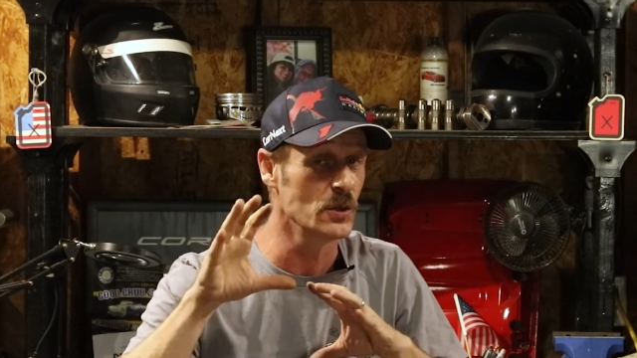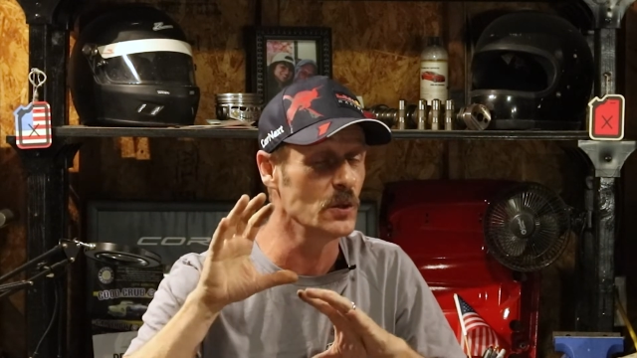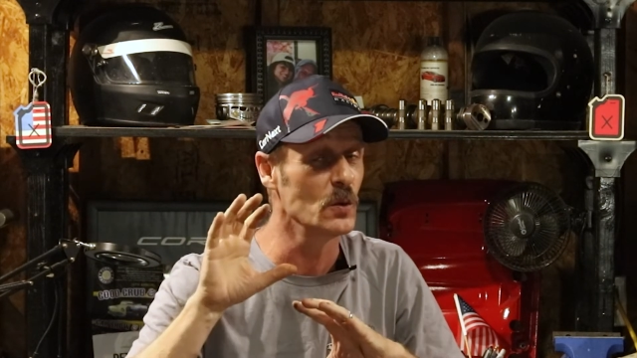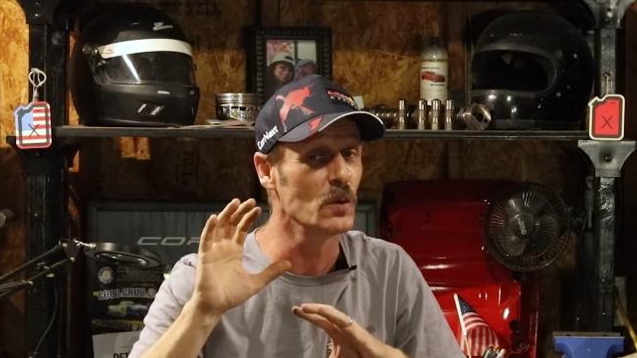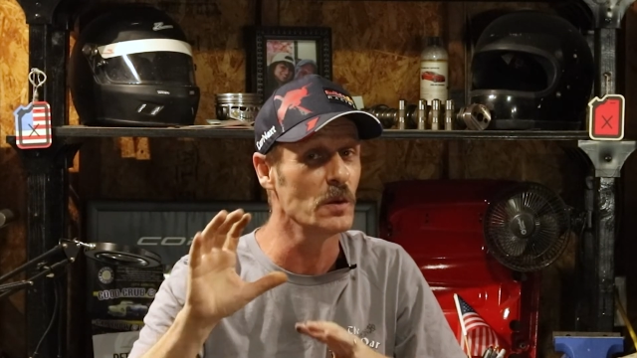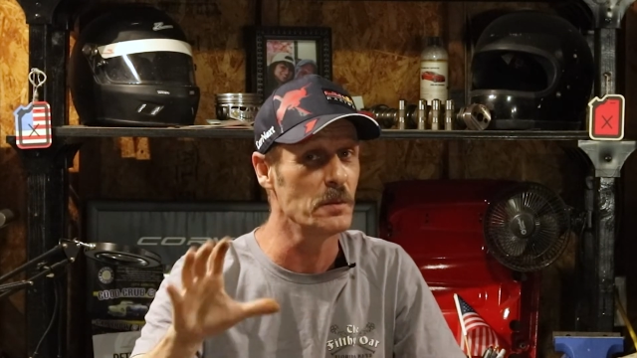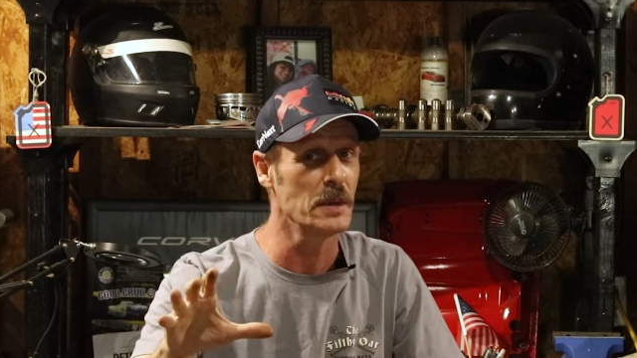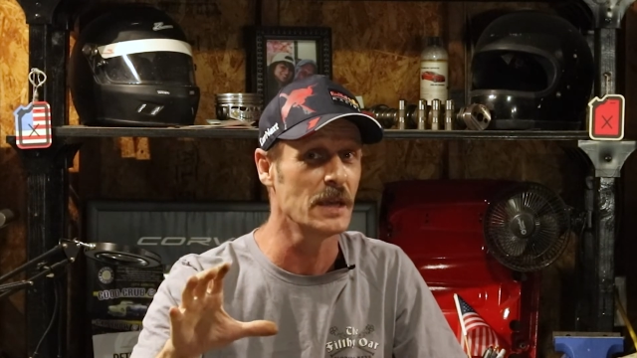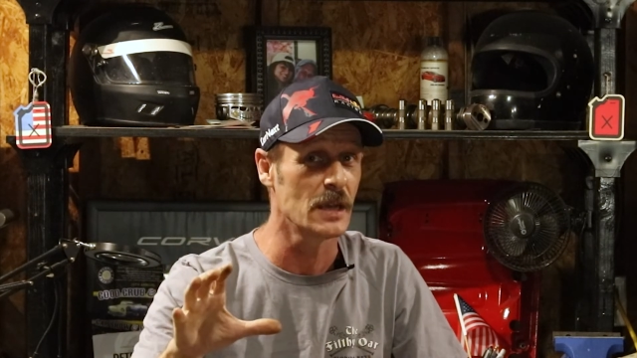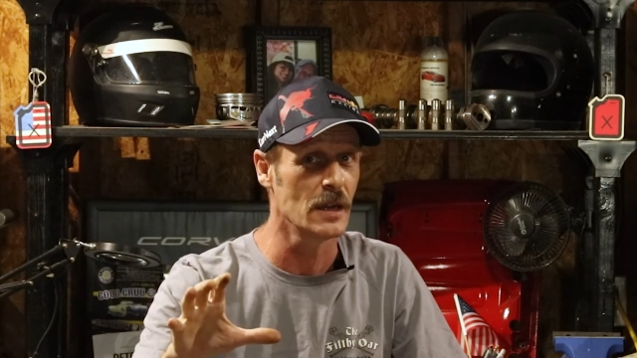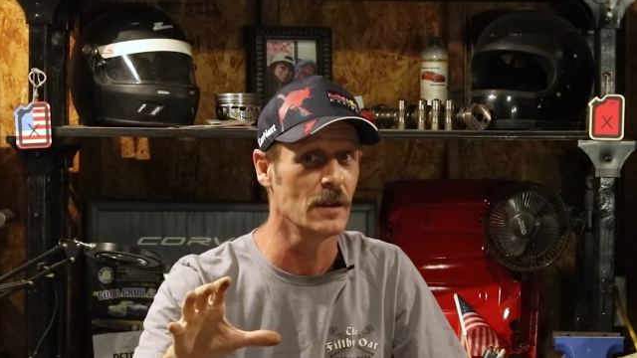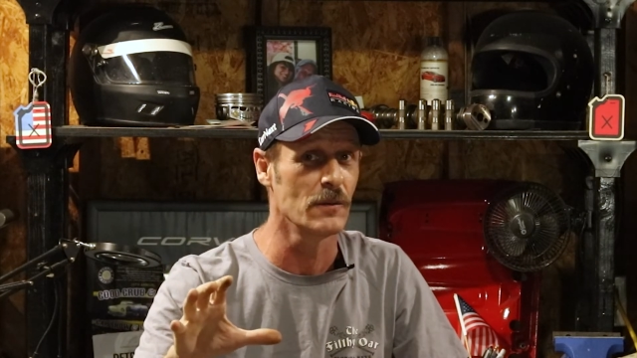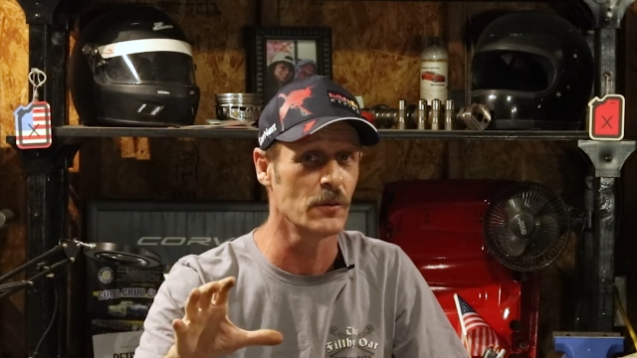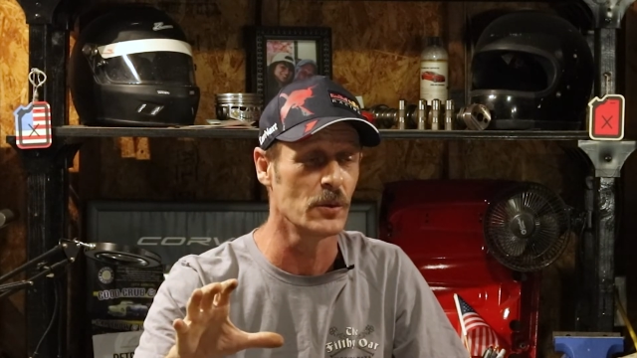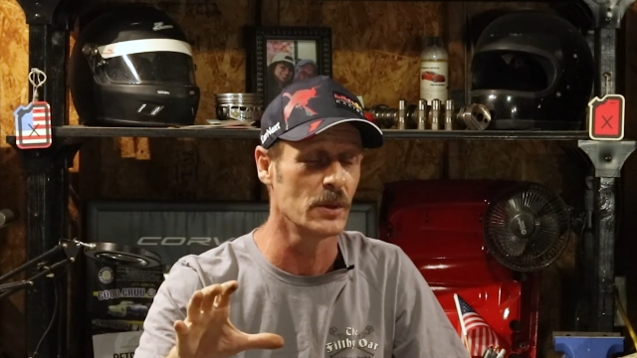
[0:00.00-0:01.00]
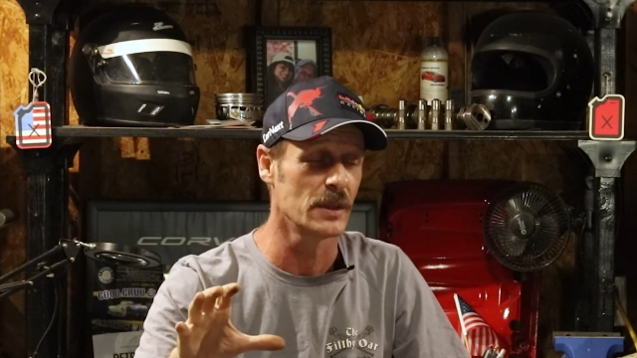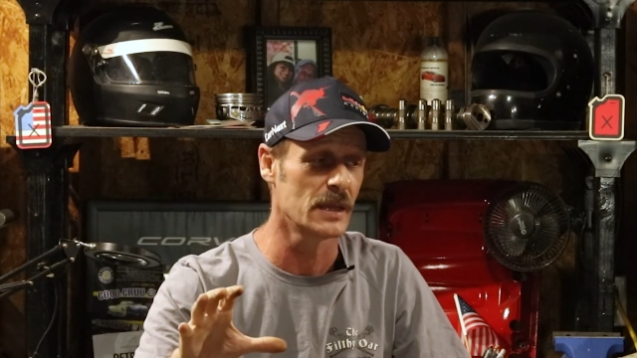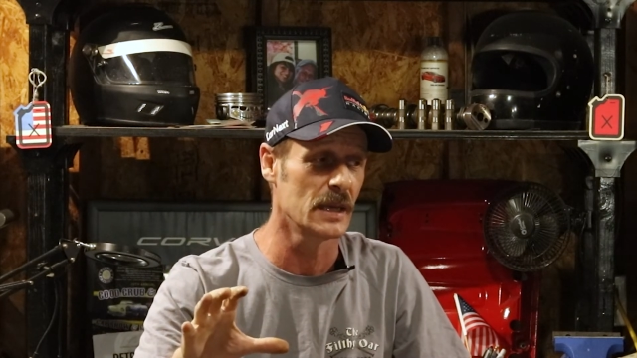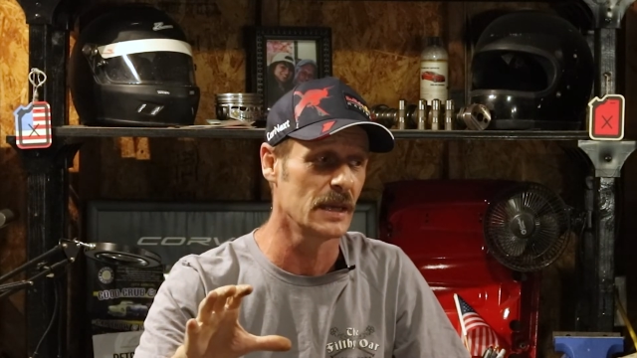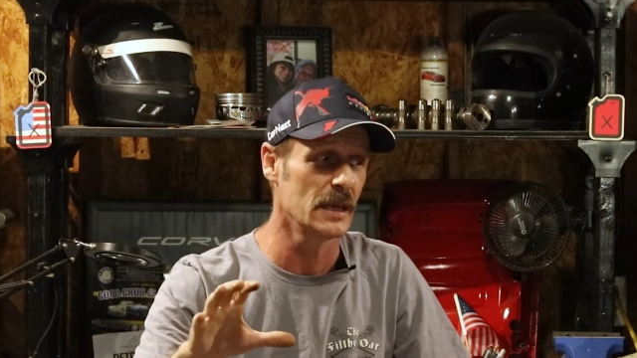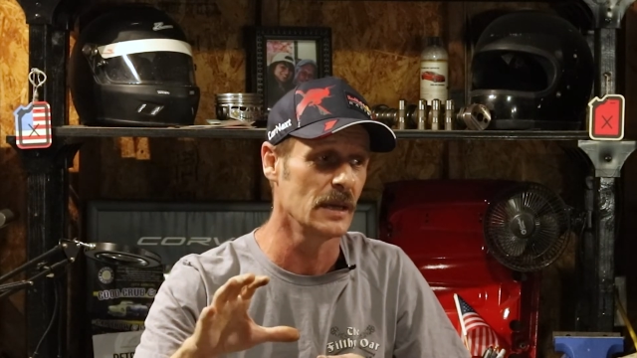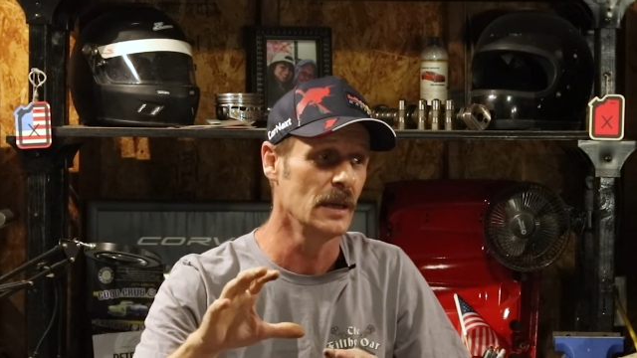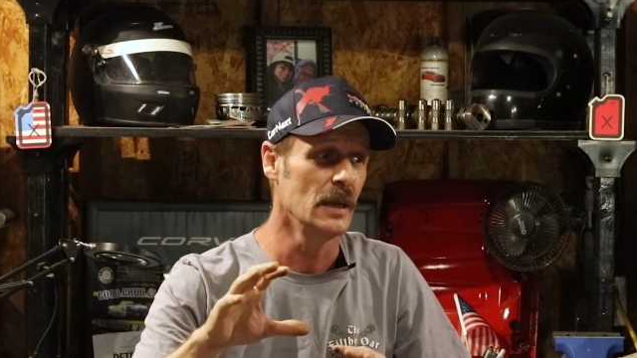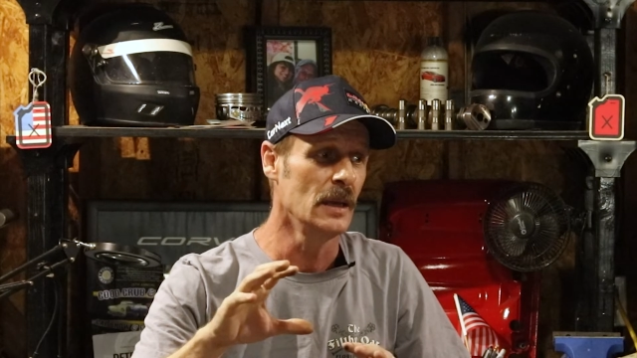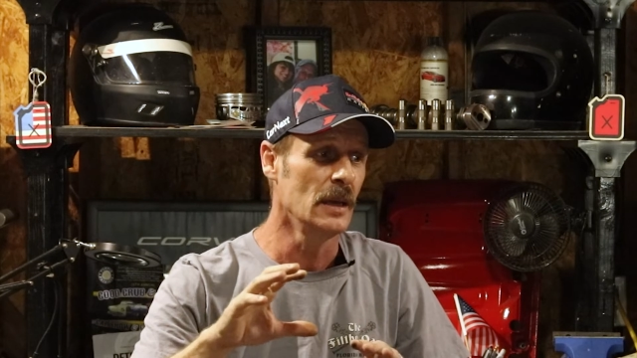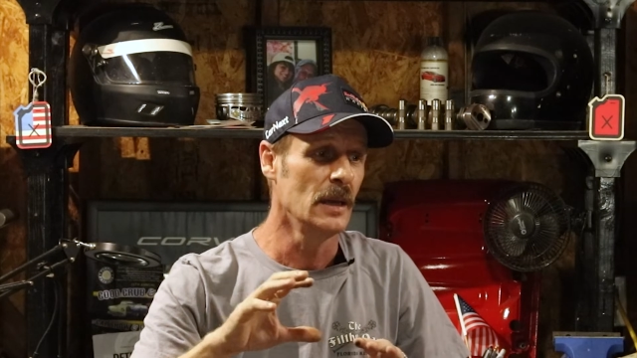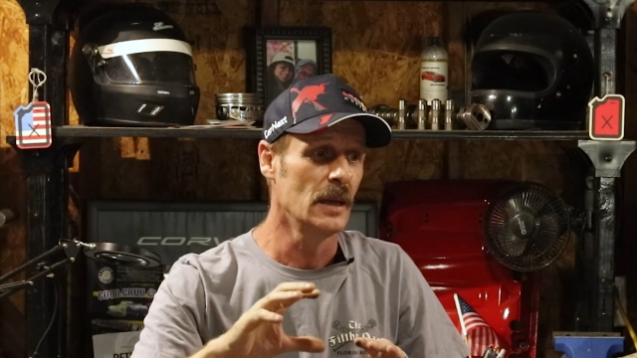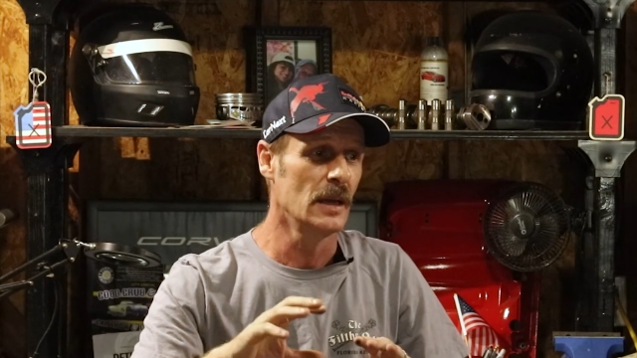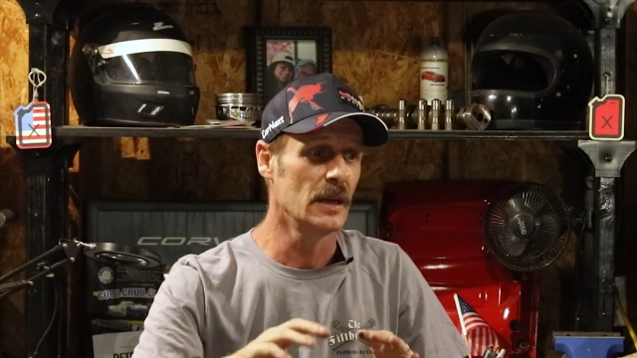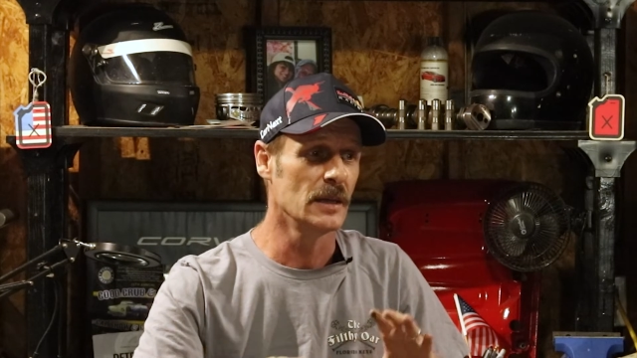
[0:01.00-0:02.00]
you want to be careful with
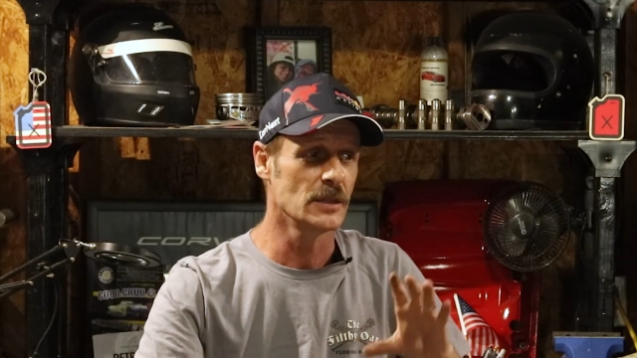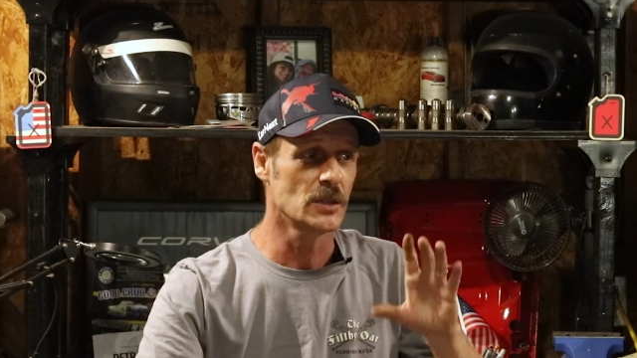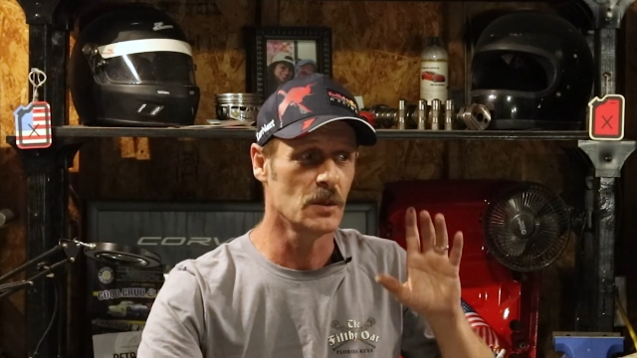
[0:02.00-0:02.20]
that.